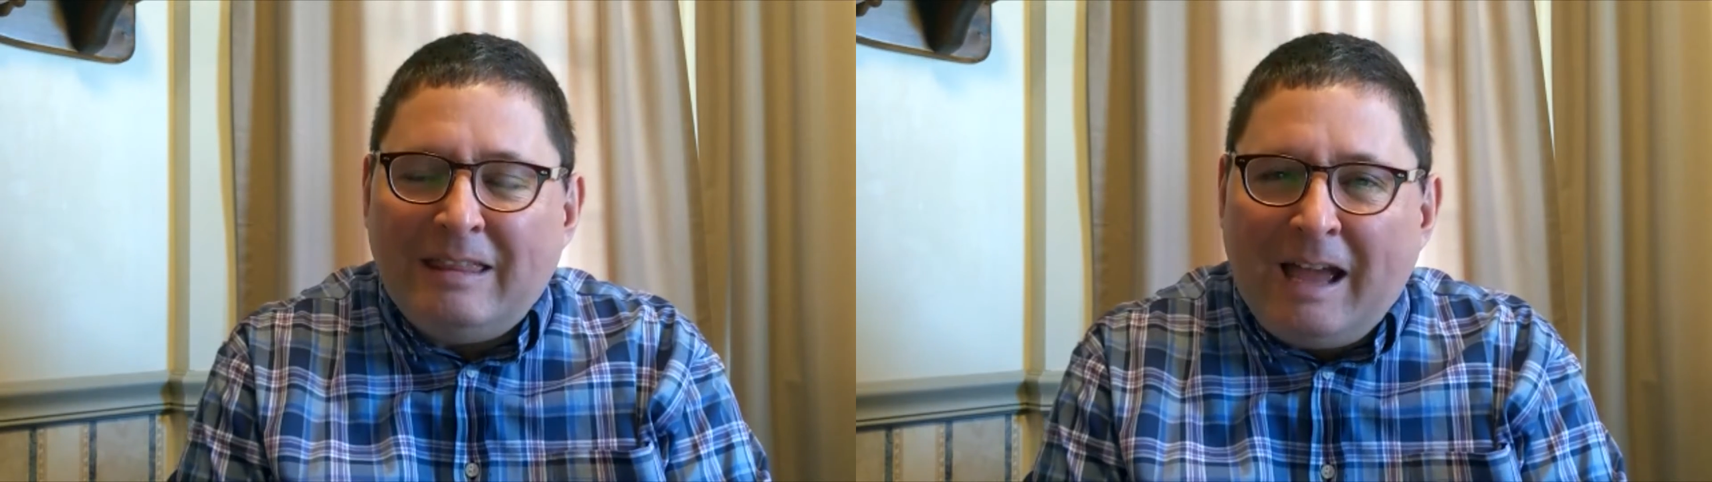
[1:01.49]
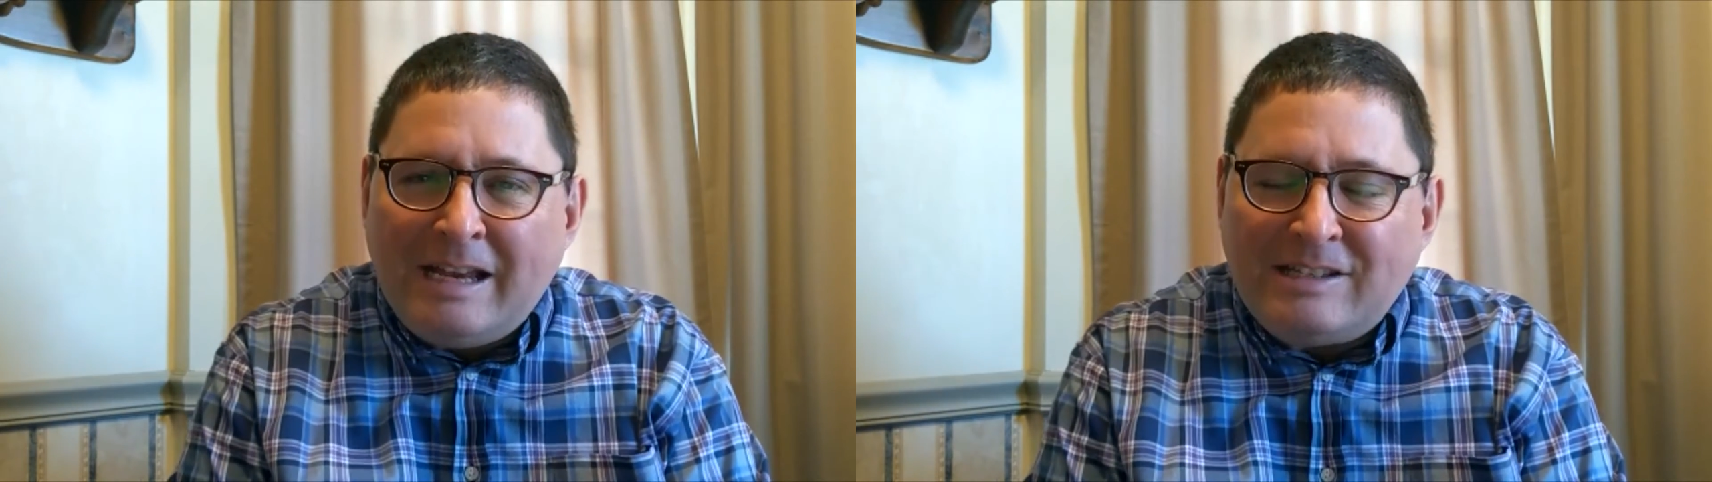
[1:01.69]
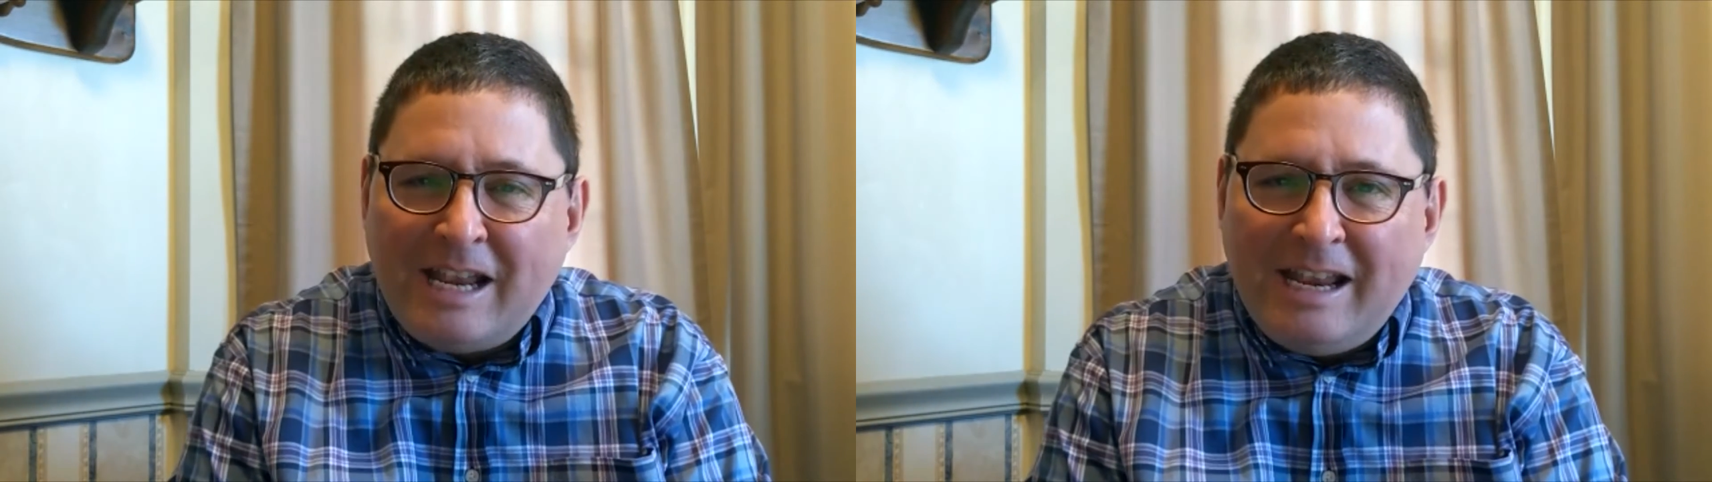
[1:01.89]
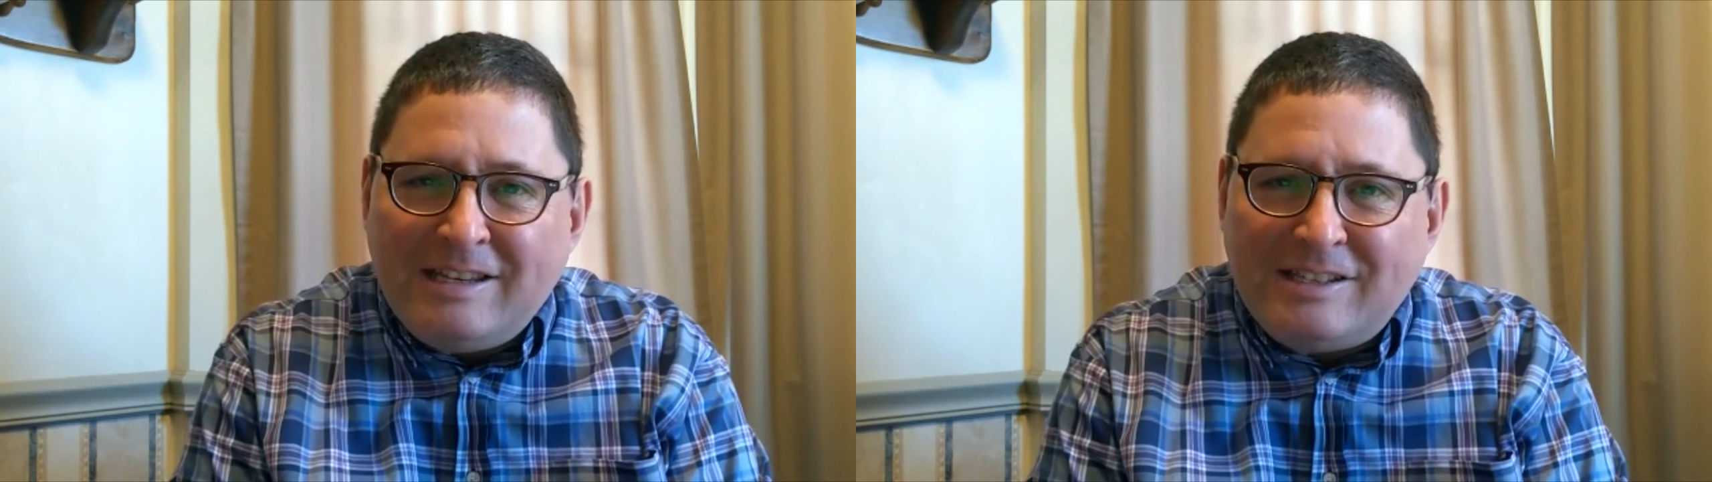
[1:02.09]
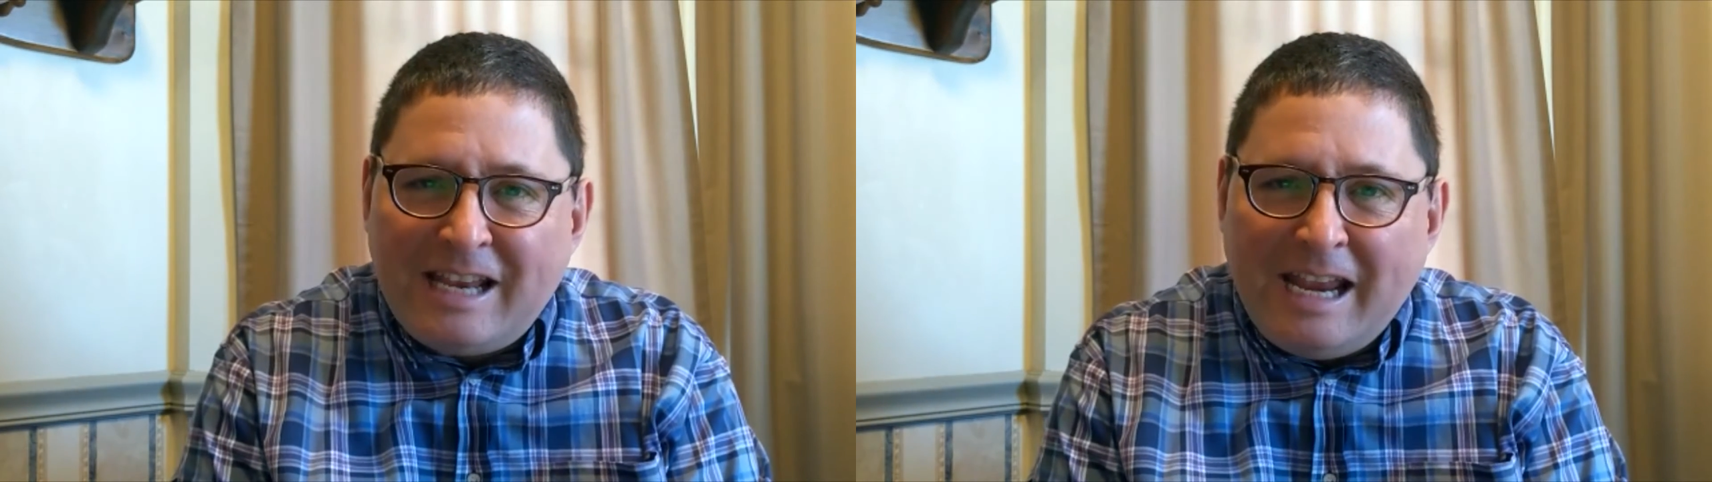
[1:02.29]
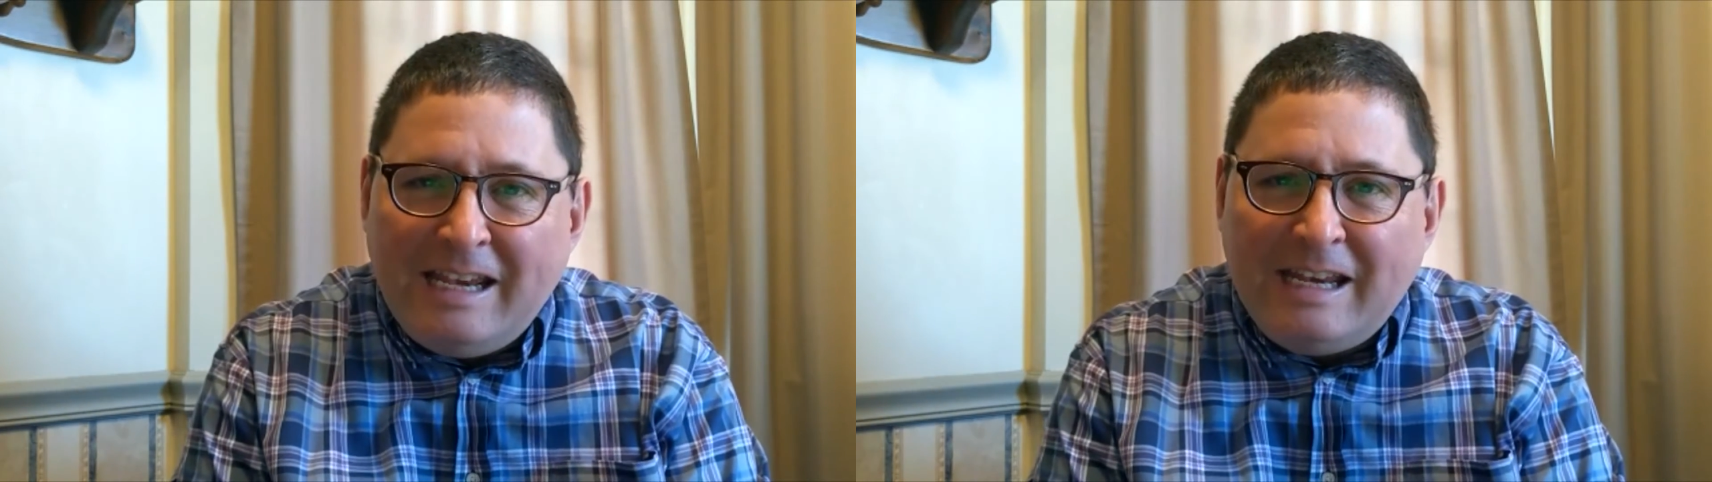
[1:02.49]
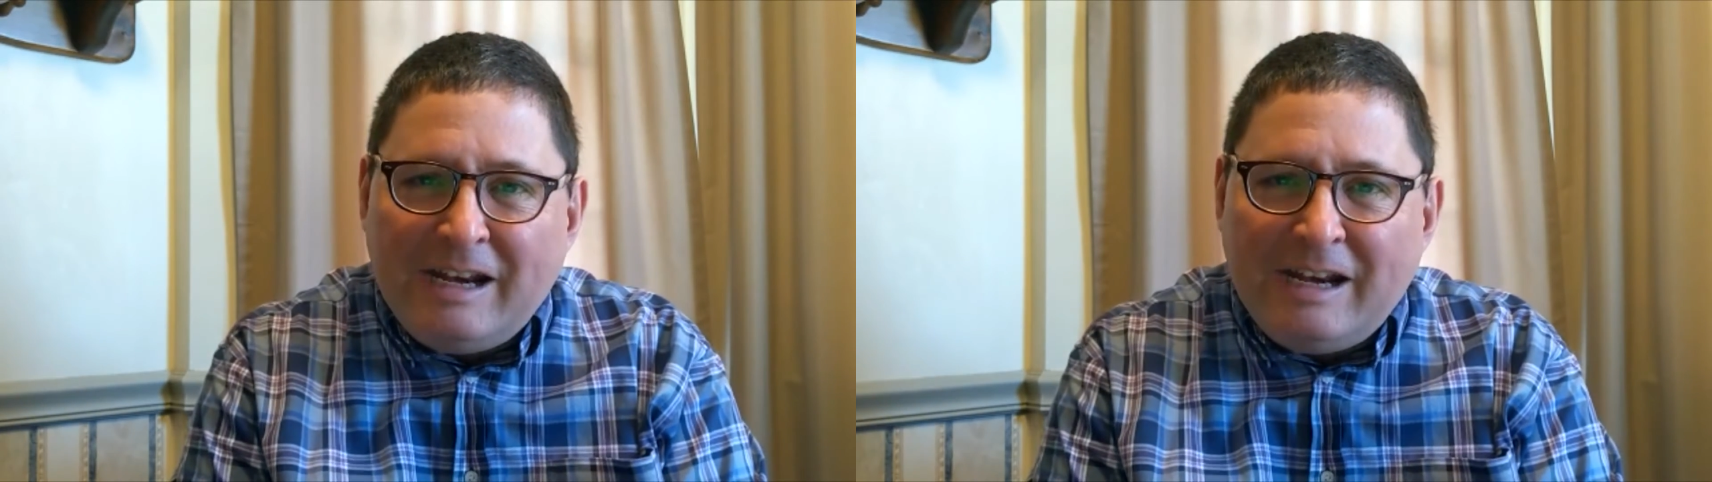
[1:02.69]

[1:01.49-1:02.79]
Isaiah is saying